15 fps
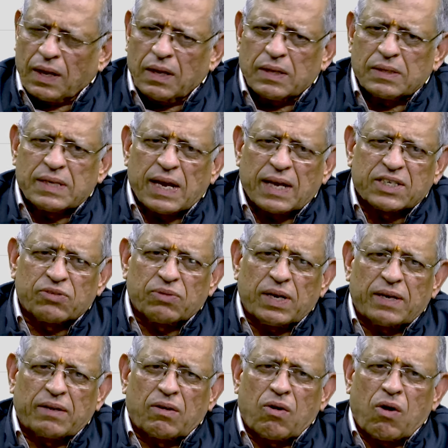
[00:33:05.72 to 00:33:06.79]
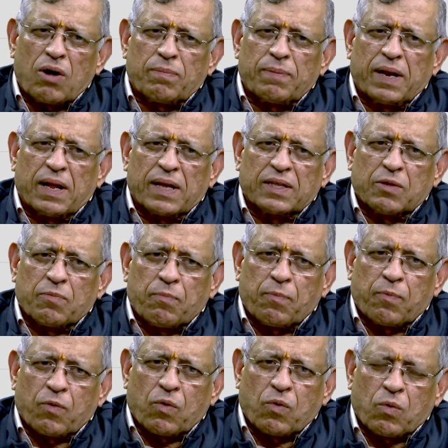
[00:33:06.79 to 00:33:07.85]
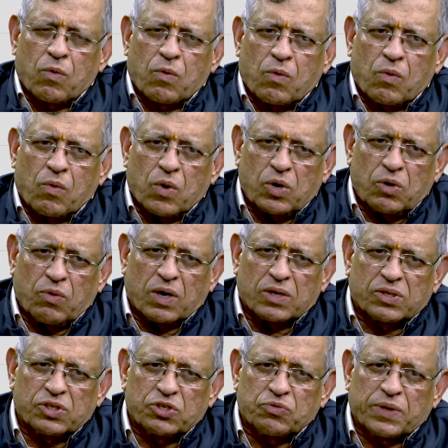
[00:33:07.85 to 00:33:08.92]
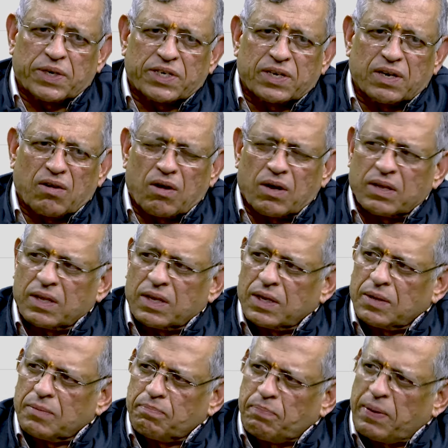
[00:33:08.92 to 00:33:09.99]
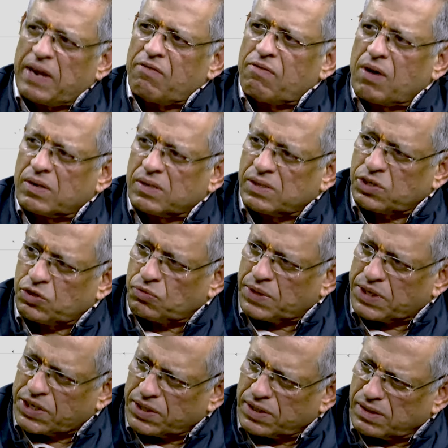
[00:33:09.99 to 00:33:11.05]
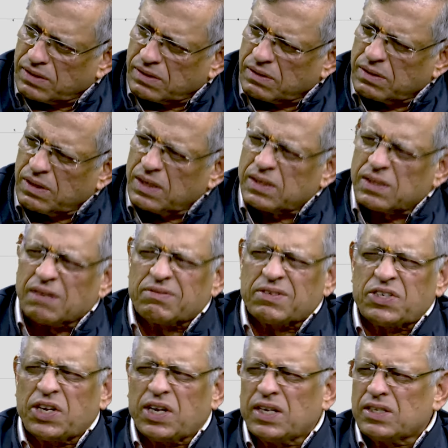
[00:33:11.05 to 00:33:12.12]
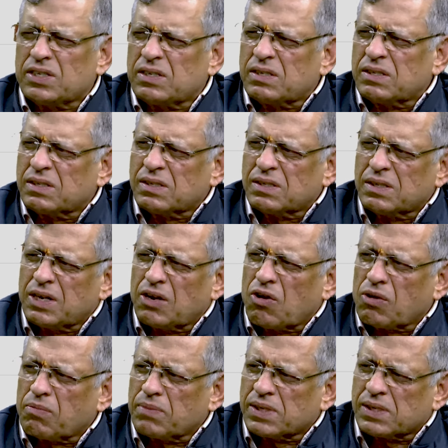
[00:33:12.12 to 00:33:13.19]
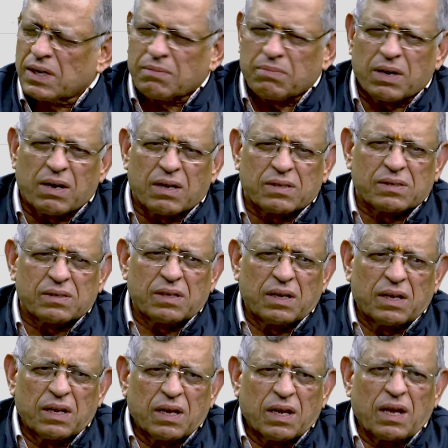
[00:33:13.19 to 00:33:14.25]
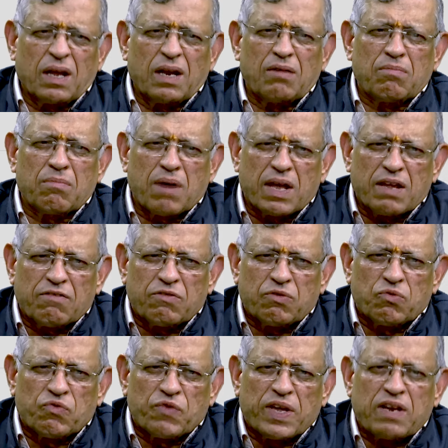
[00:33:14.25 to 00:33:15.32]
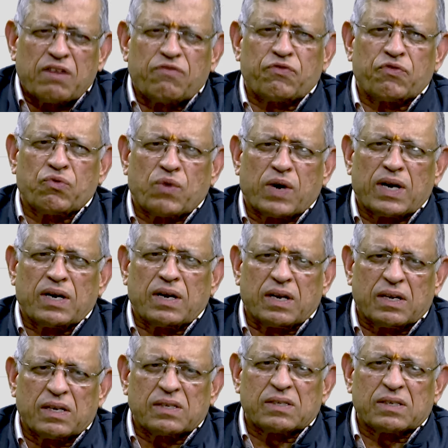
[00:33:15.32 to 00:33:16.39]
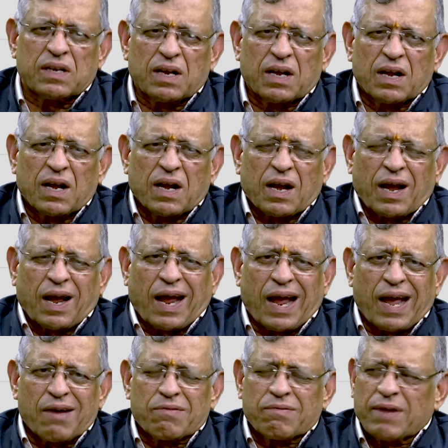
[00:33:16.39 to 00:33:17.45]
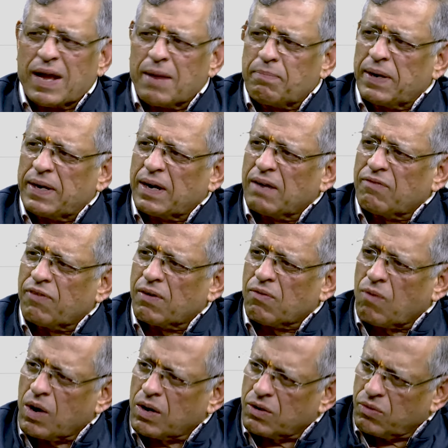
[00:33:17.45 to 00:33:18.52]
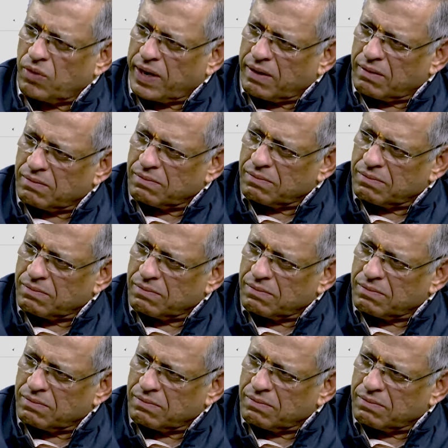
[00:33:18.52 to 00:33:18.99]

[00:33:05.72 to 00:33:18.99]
You see, actually, it will not be like the Cold War situation or the pre-war situation. Things have changed enormously because, in my view, very few countries have appetite for war today.